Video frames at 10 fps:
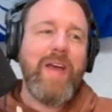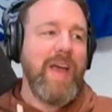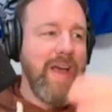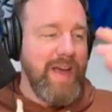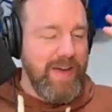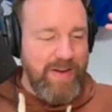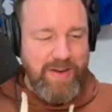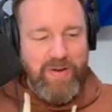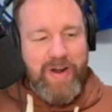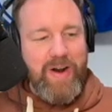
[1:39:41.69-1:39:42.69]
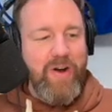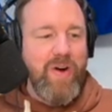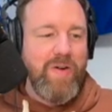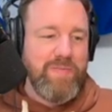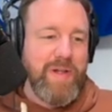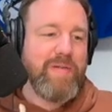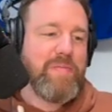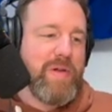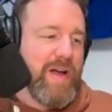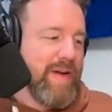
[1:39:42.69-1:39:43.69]
And you're at home, blah, blah,
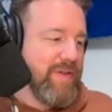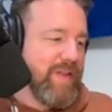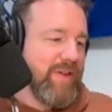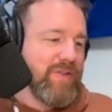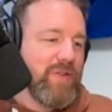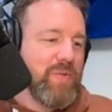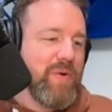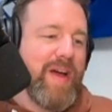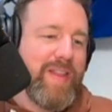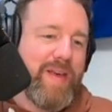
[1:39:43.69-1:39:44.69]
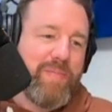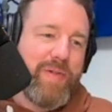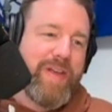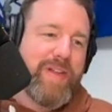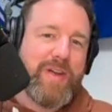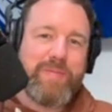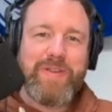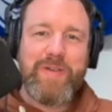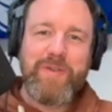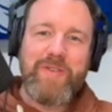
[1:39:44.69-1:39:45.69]
blah. Everything goes your way. They play a little bit
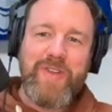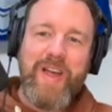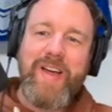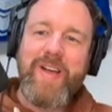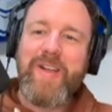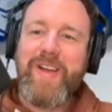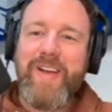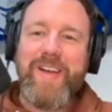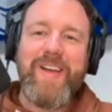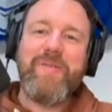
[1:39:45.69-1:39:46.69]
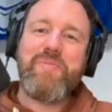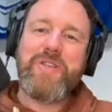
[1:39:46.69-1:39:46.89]
different style. But